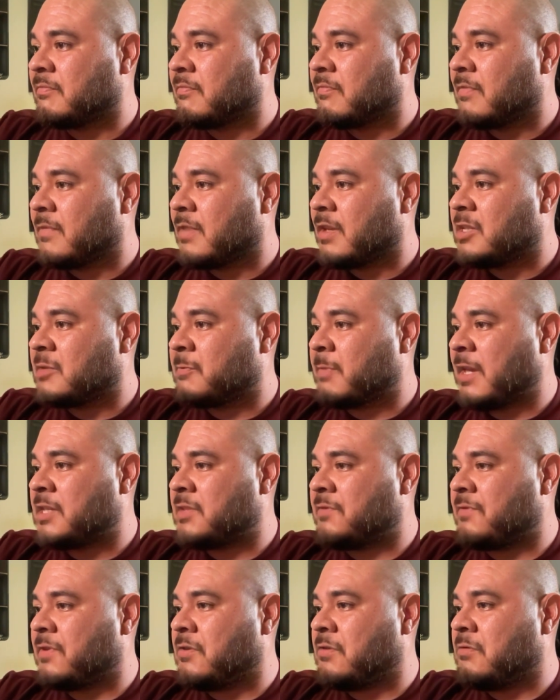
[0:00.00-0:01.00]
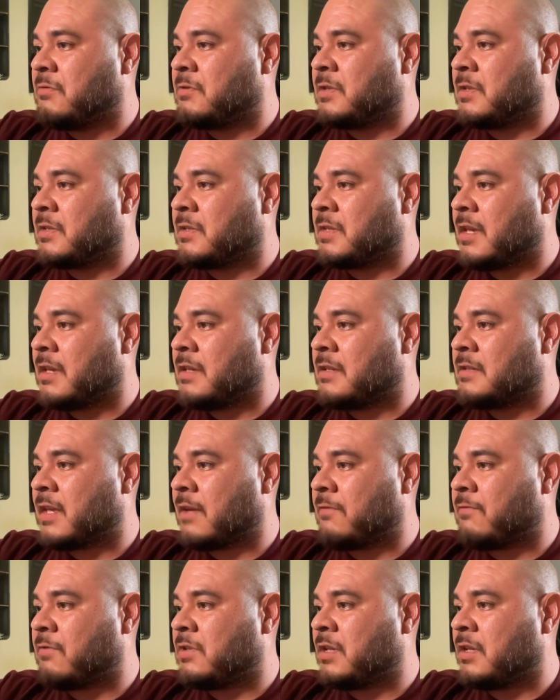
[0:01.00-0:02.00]
Space Views says, have you
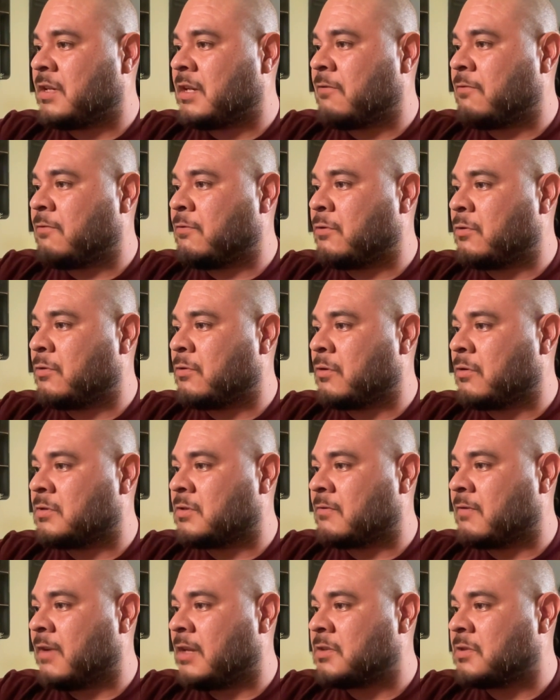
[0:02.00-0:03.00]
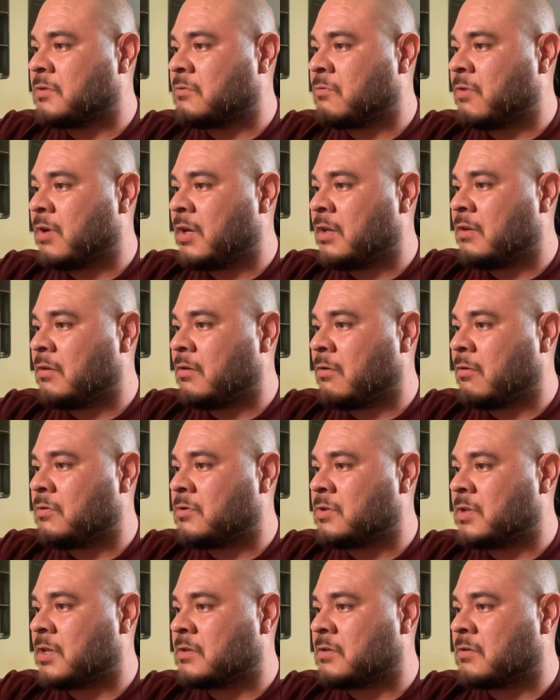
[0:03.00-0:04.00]
done a full cultivation run or
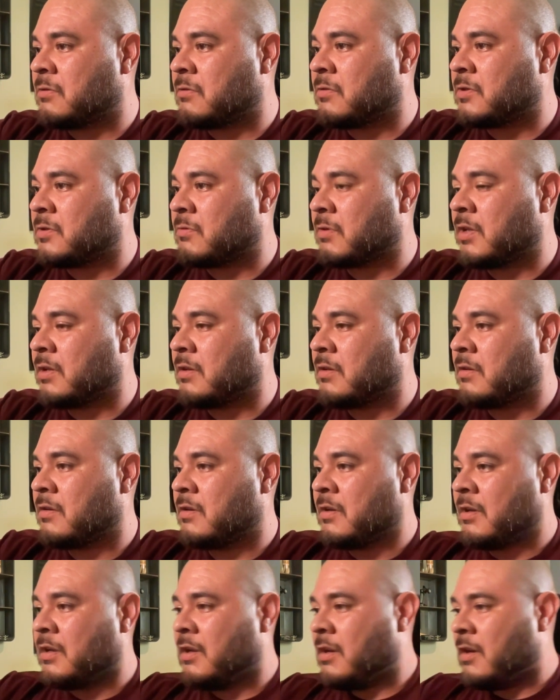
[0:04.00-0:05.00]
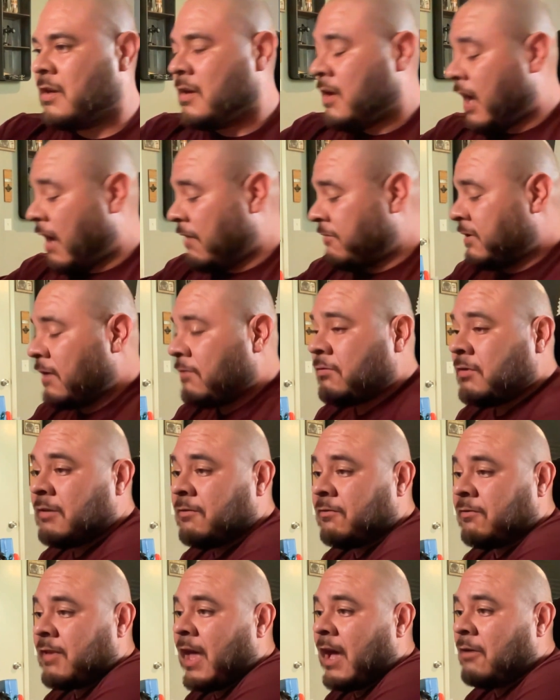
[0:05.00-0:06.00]
just nursery? I've definitely
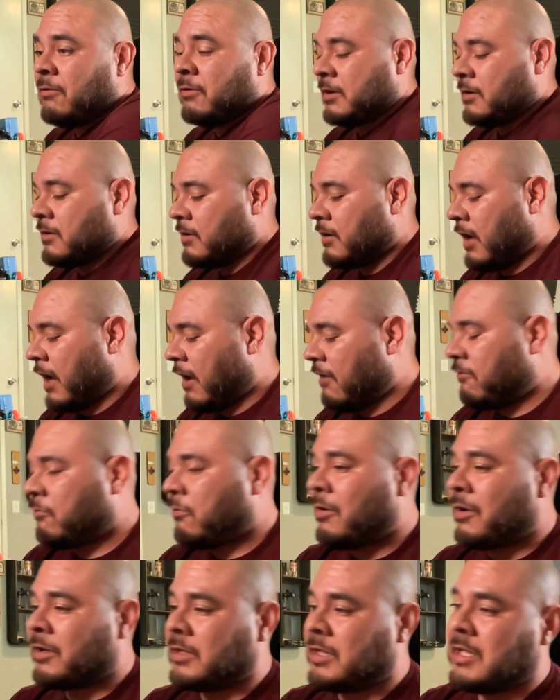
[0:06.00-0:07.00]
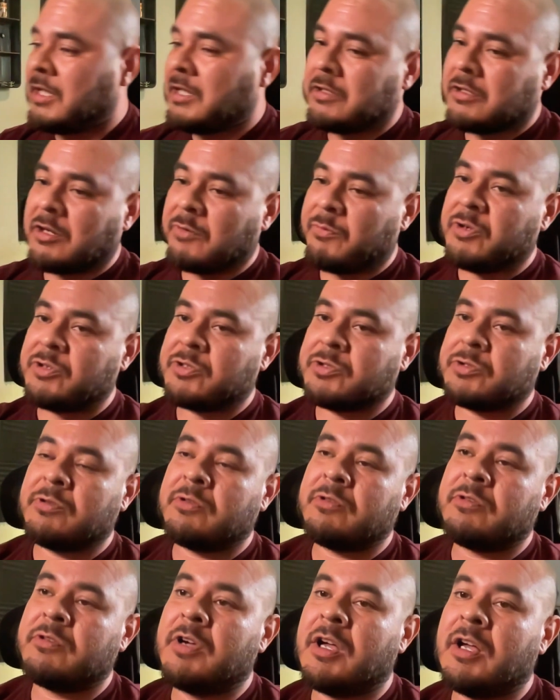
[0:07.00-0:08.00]
flowered. I've worked in
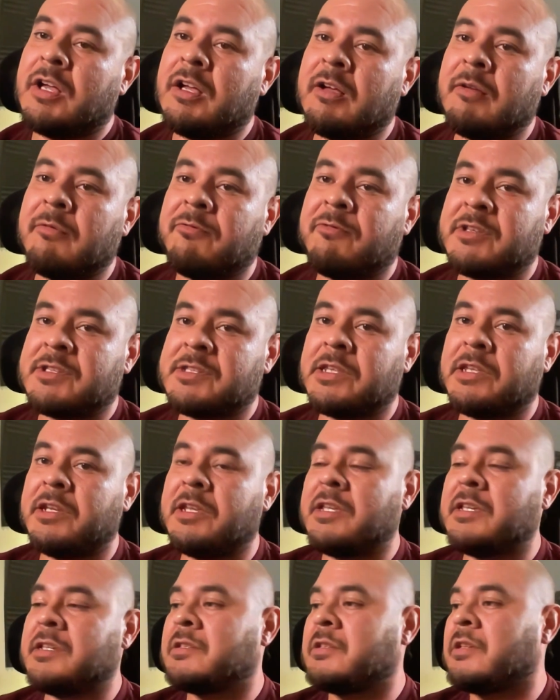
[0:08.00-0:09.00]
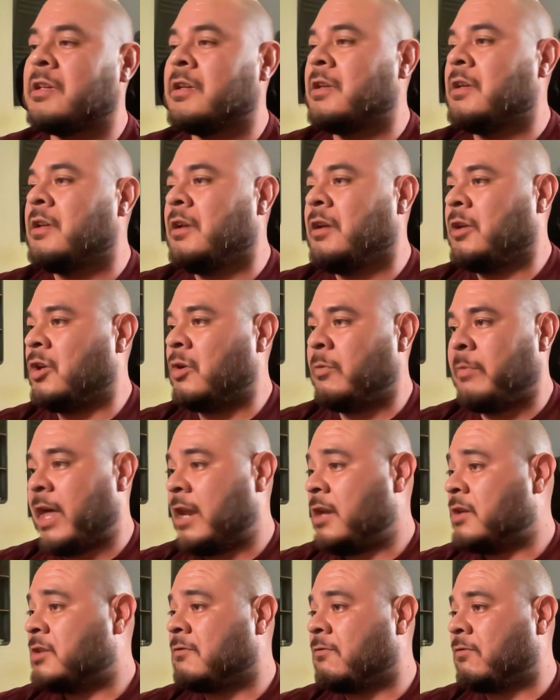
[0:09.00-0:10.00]
commercial facilities,
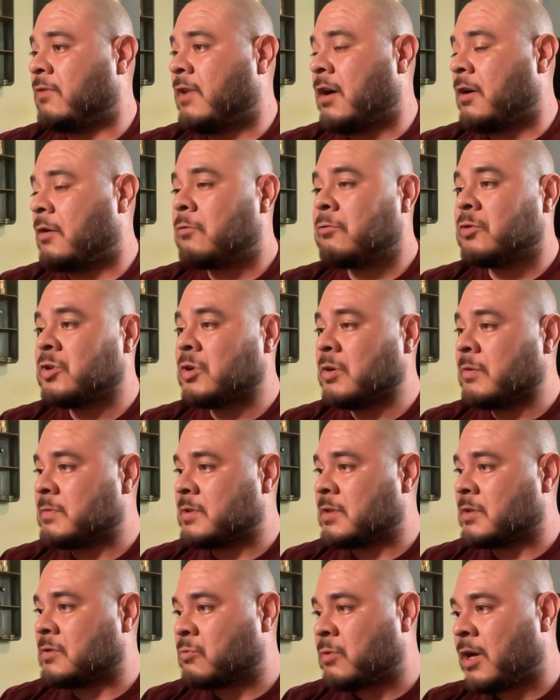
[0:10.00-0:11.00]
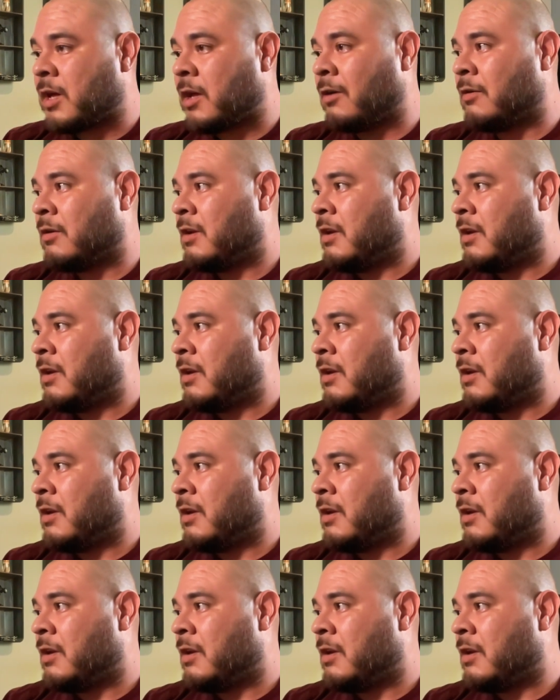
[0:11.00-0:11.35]
managing flower rooms as well.